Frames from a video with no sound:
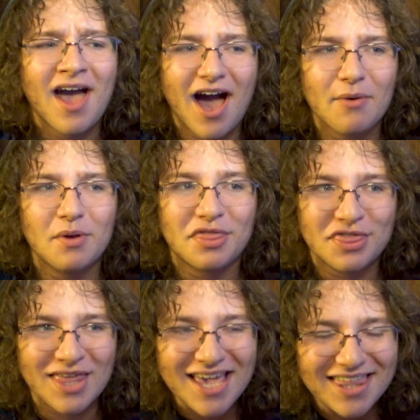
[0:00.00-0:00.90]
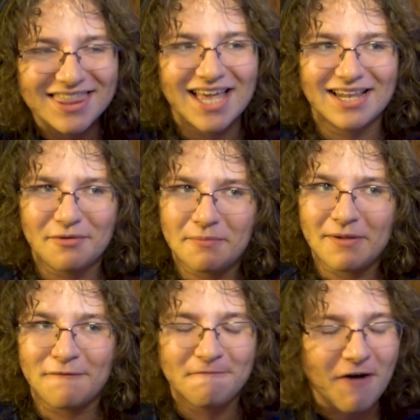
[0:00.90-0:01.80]
I would think that it would be
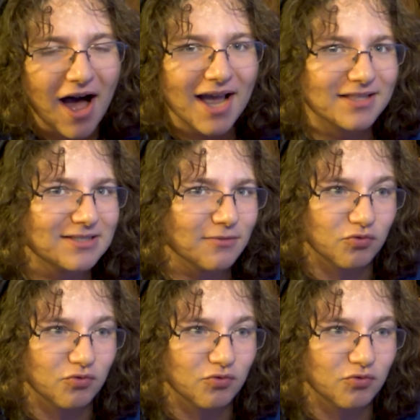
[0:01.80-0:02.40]
fine to